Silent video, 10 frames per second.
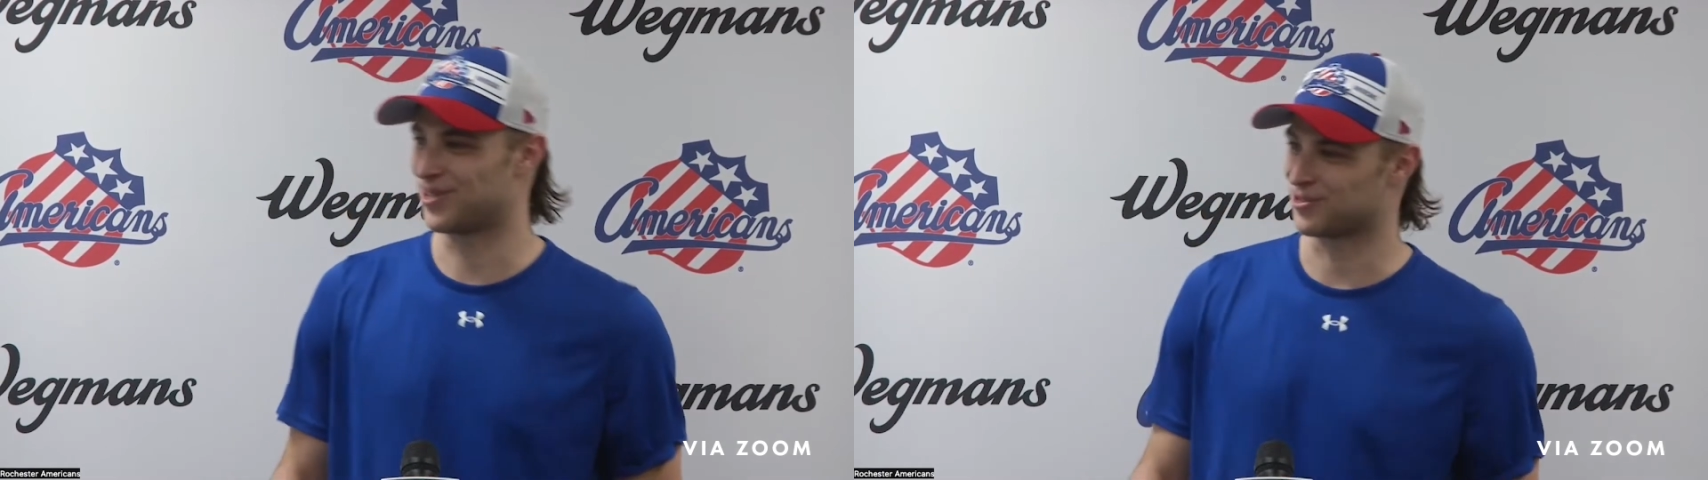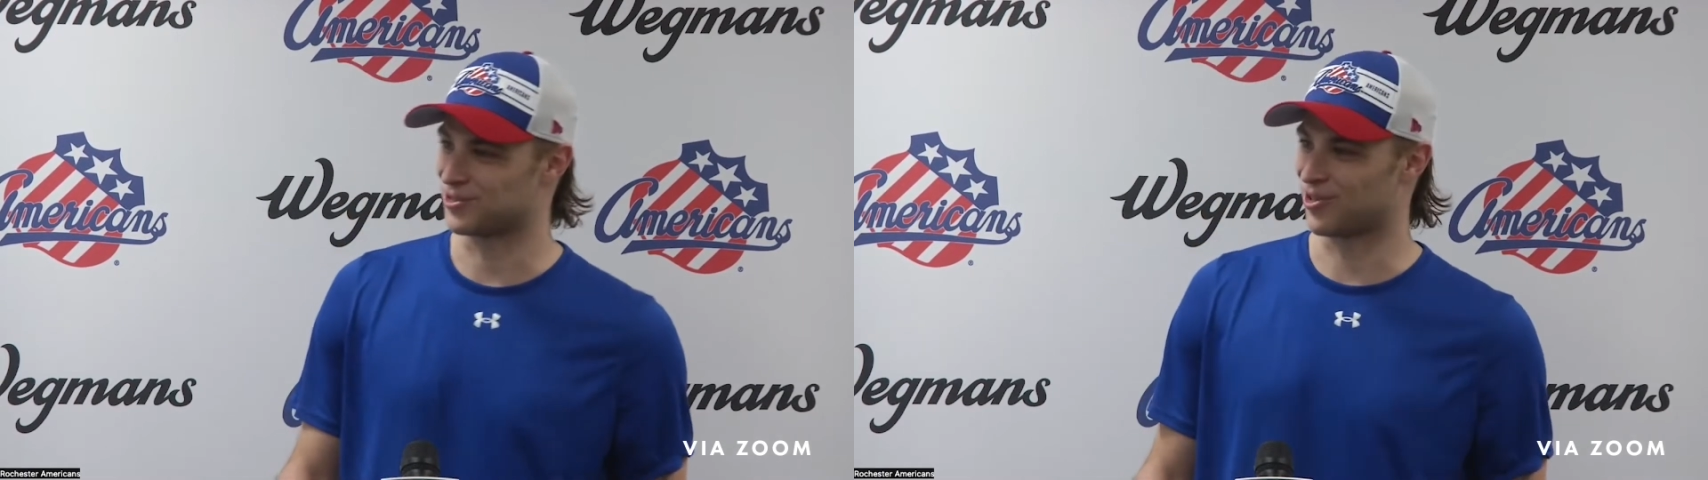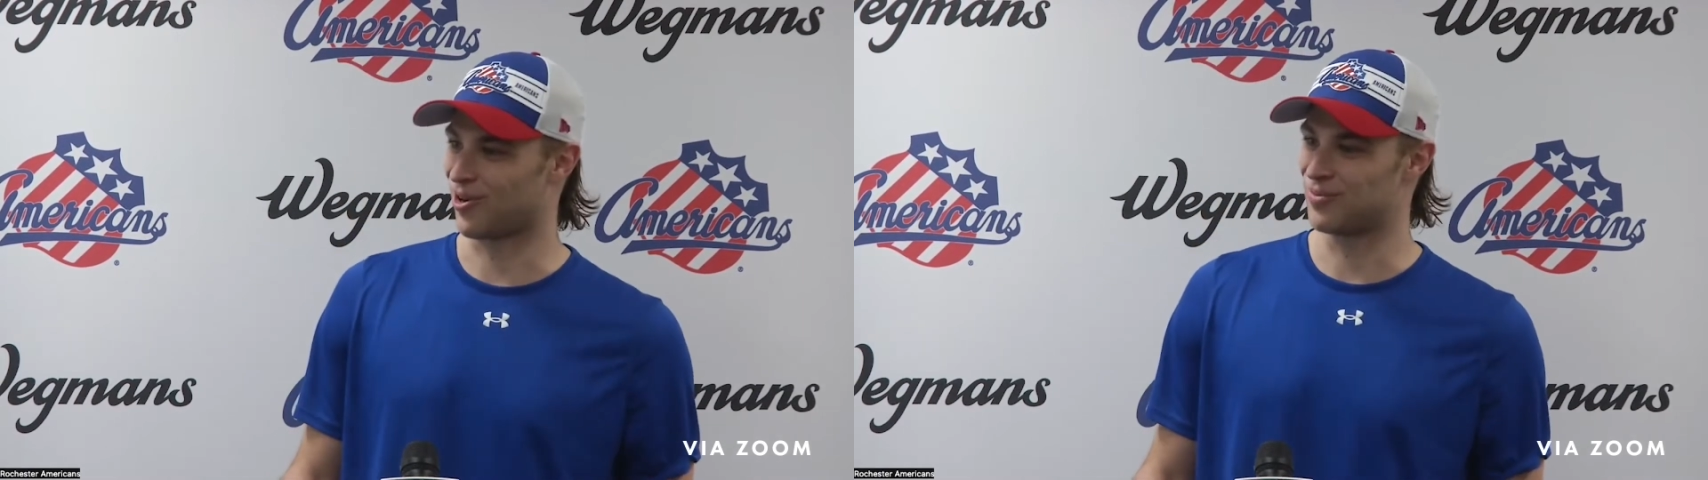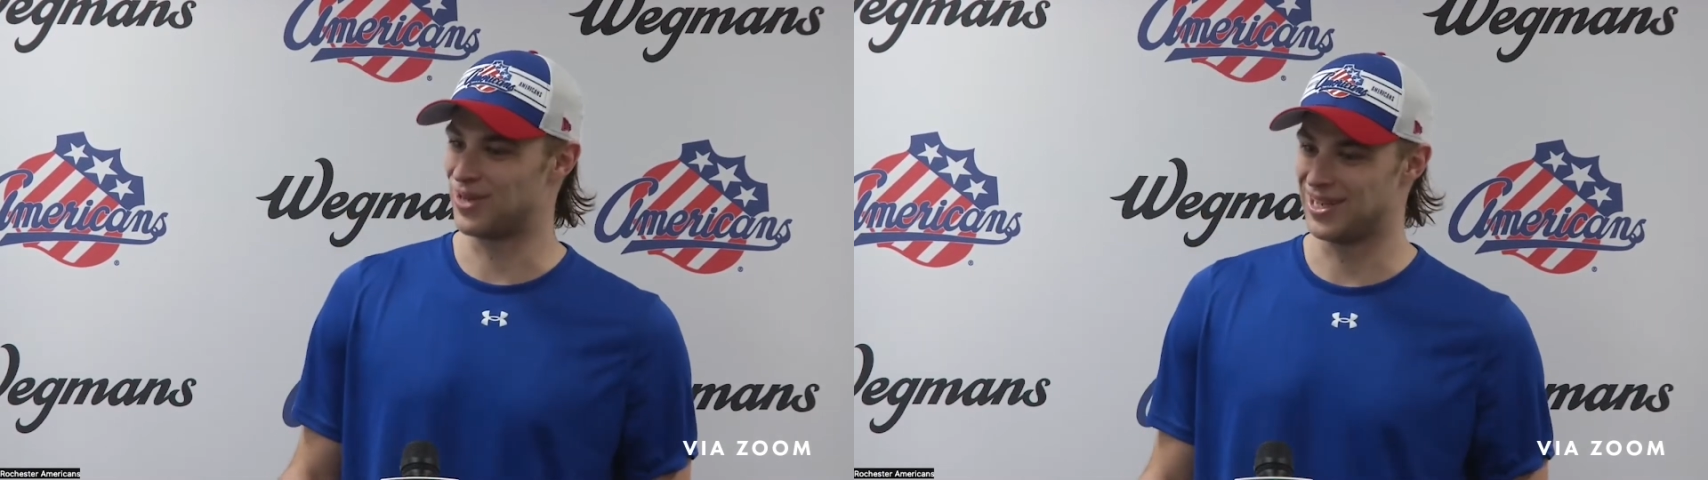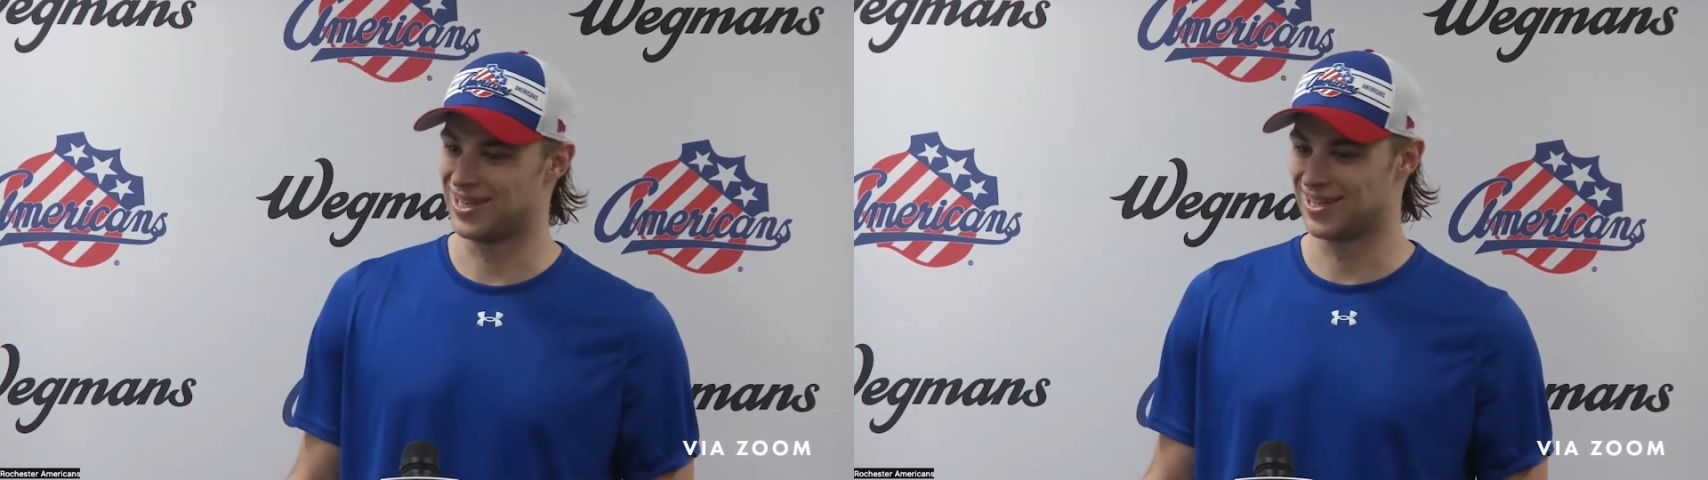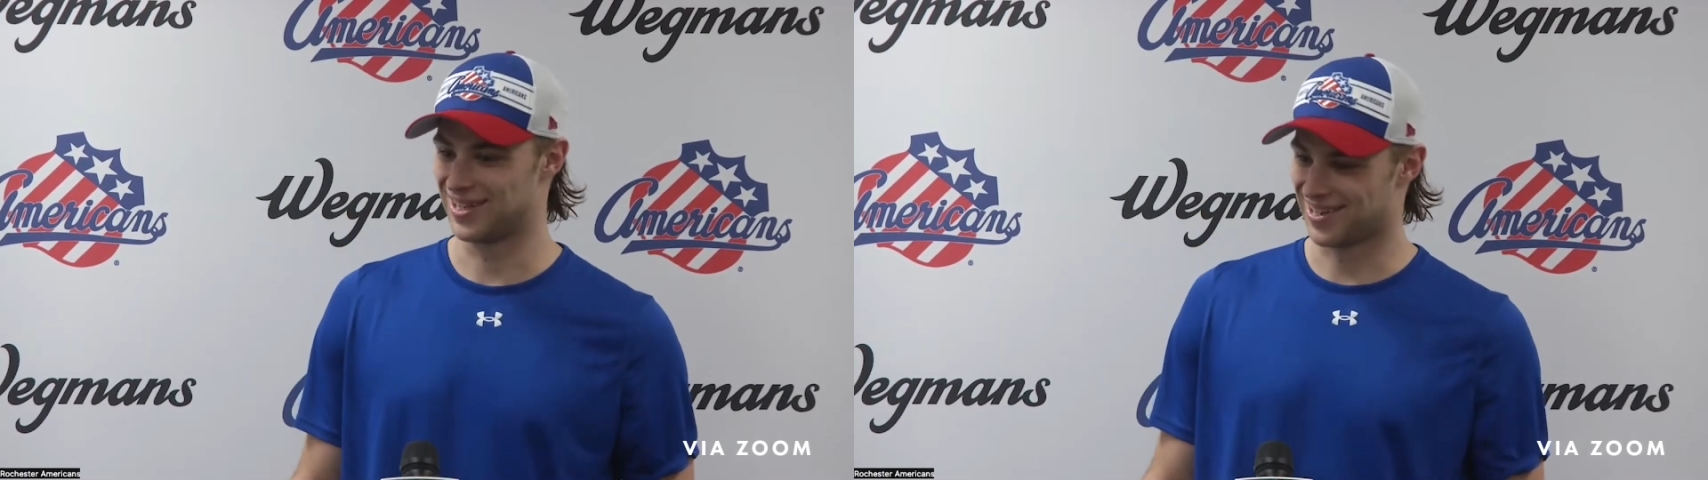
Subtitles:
Coach called me.